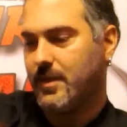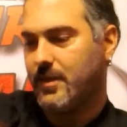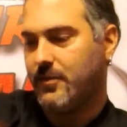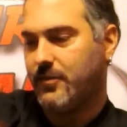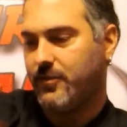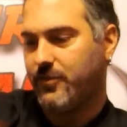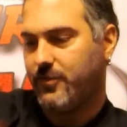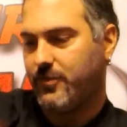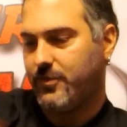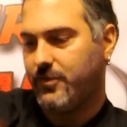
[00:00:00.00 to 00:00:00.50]

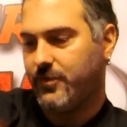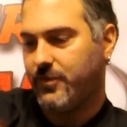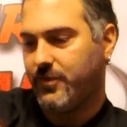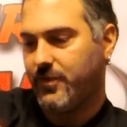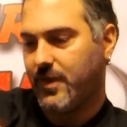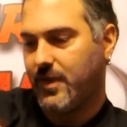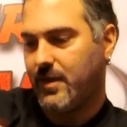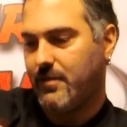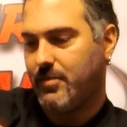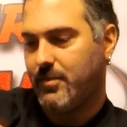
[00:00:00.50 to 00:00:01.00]
it should
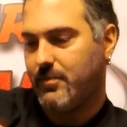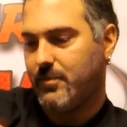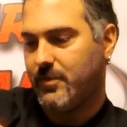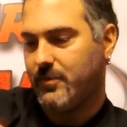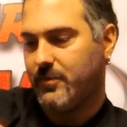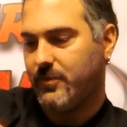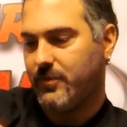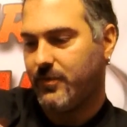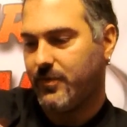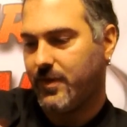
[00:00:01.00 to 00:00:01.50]
say pretty
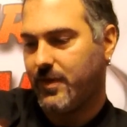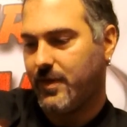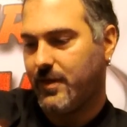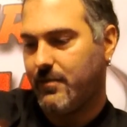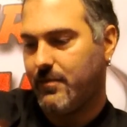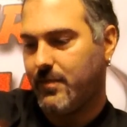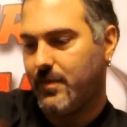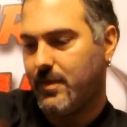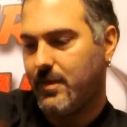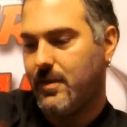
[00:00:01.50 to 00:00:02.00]
much the
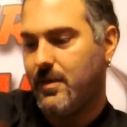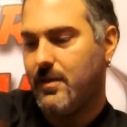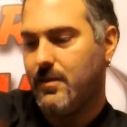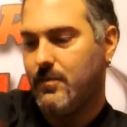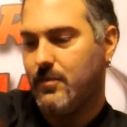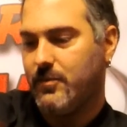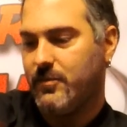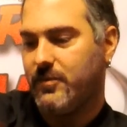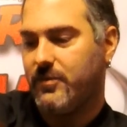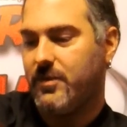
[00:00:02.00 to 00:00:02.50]
same,
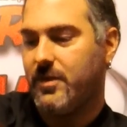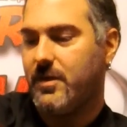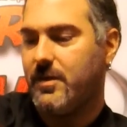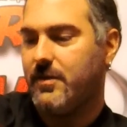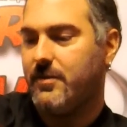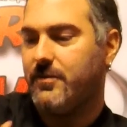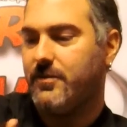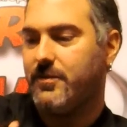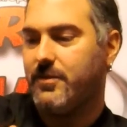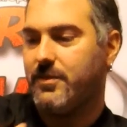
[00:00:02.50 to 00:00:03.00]
which it
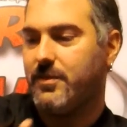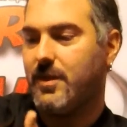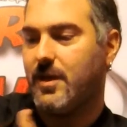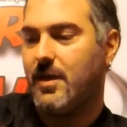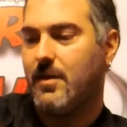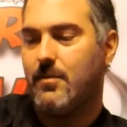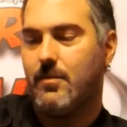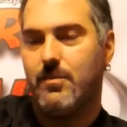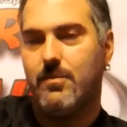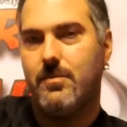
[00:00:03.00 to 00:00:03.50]
does,
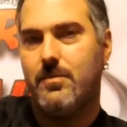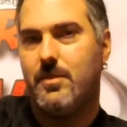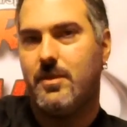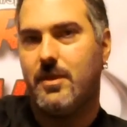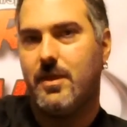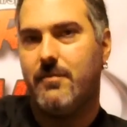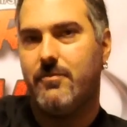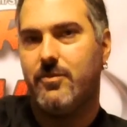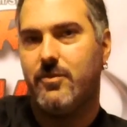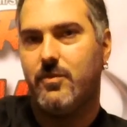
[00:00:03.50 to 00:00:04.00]
NOM
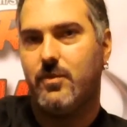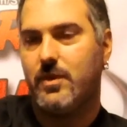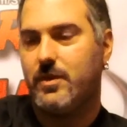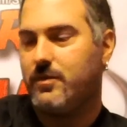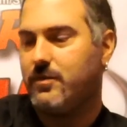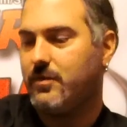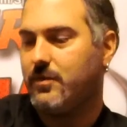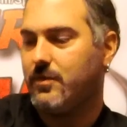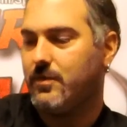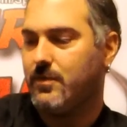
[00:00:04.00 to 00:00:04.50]

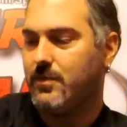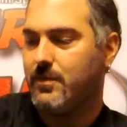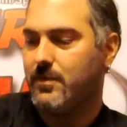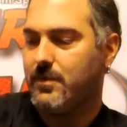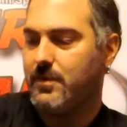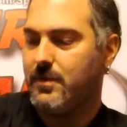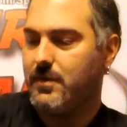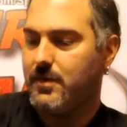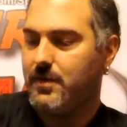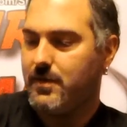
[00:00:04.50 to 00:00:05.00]
1122.
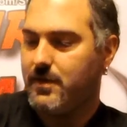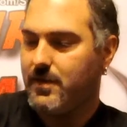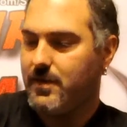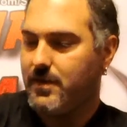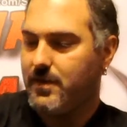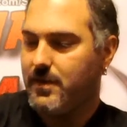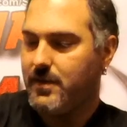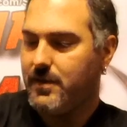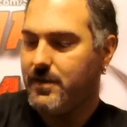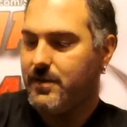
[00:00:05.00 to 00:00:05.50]

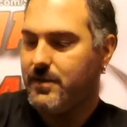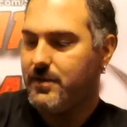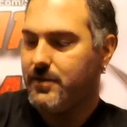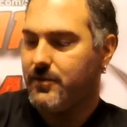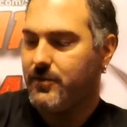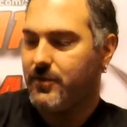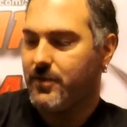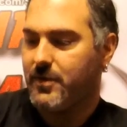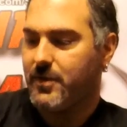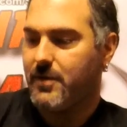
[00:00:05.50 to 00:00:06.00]

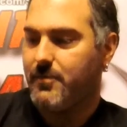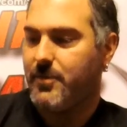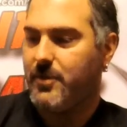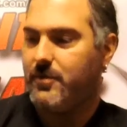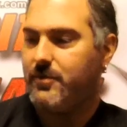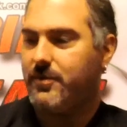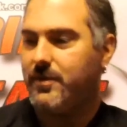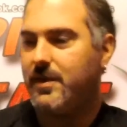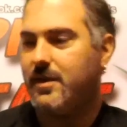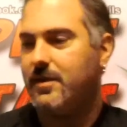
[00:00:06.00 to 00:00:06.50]
There's a couple
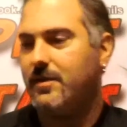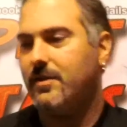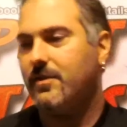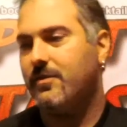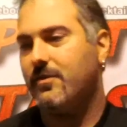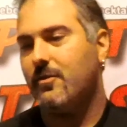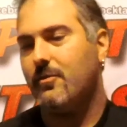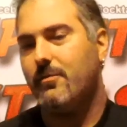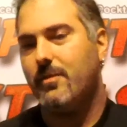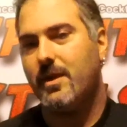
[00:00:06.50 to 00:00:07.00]
of
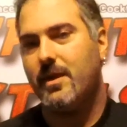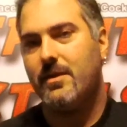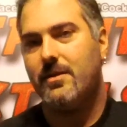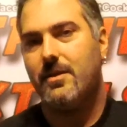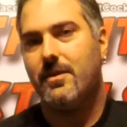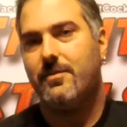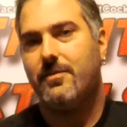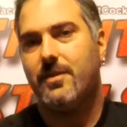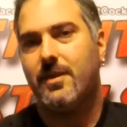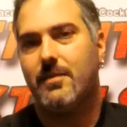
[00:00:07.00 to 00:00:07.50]
tequilas that are made in
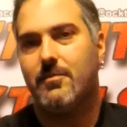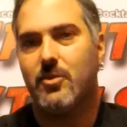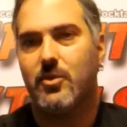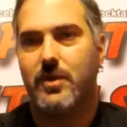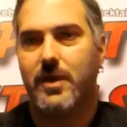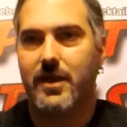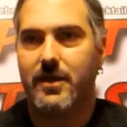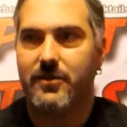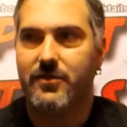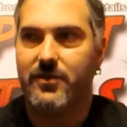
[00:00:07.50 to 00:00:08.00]
that same
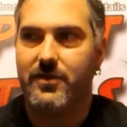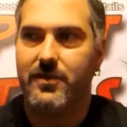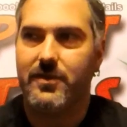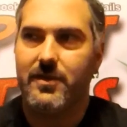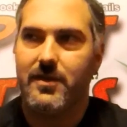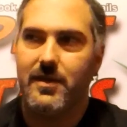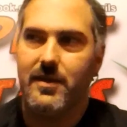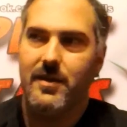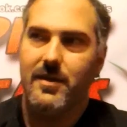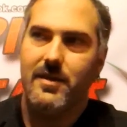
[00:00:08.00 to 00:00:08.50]

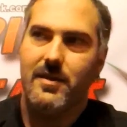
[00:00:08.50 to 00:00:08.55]
location.